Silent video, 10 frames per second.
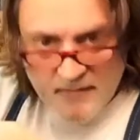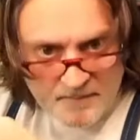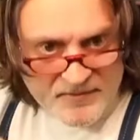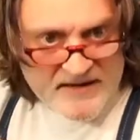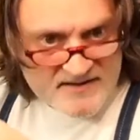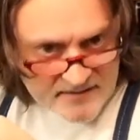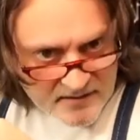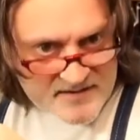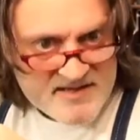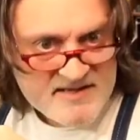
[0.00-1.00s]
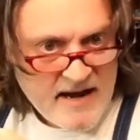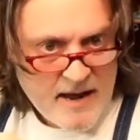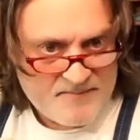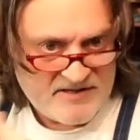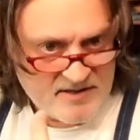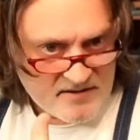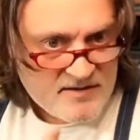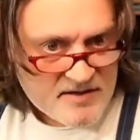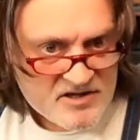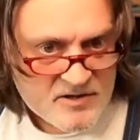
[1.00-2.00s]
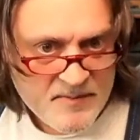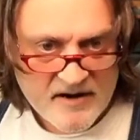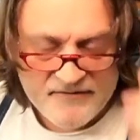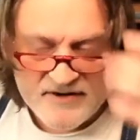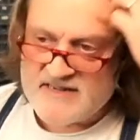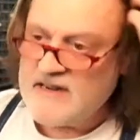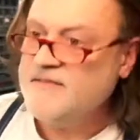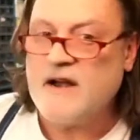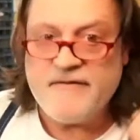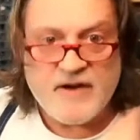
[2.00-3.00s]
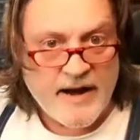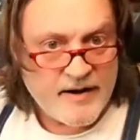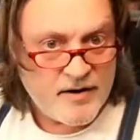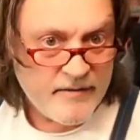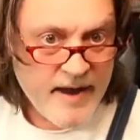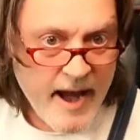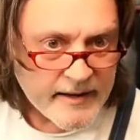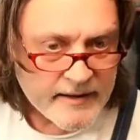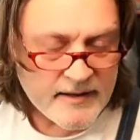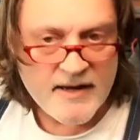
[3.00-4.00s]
these little steps to, to just about every scene that I've kind of created.